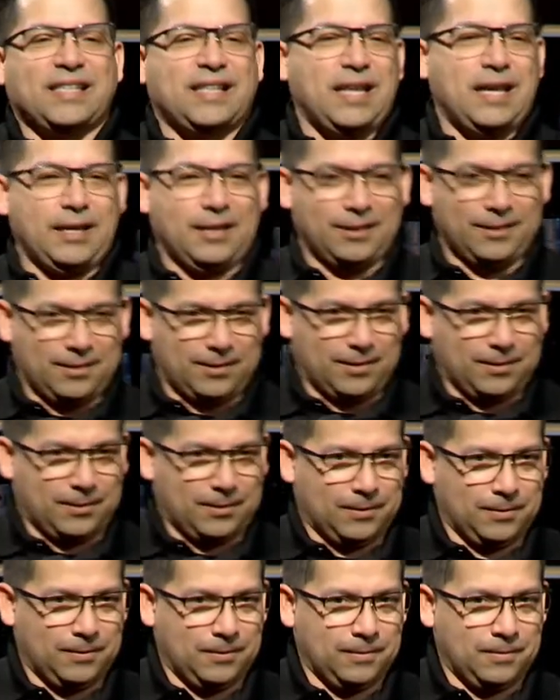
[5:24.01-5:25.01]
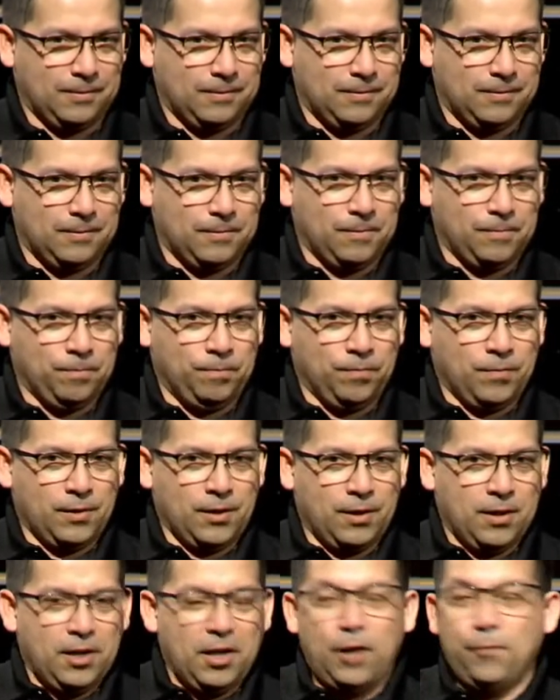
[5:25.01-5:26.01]
things.
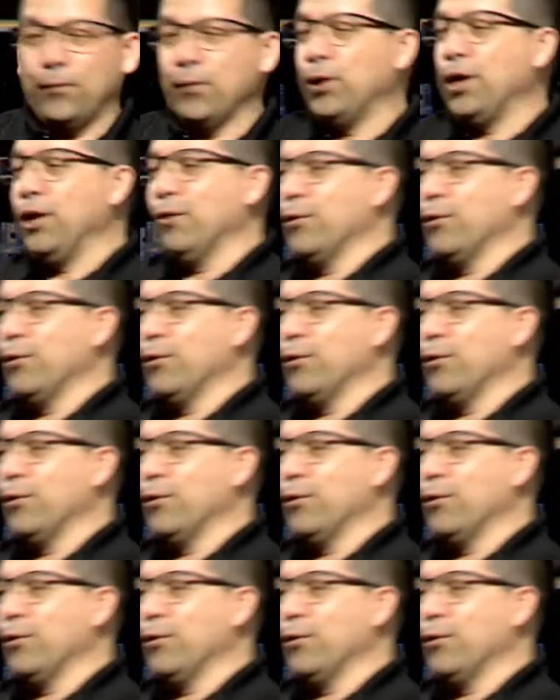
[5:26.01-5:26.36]
If you hear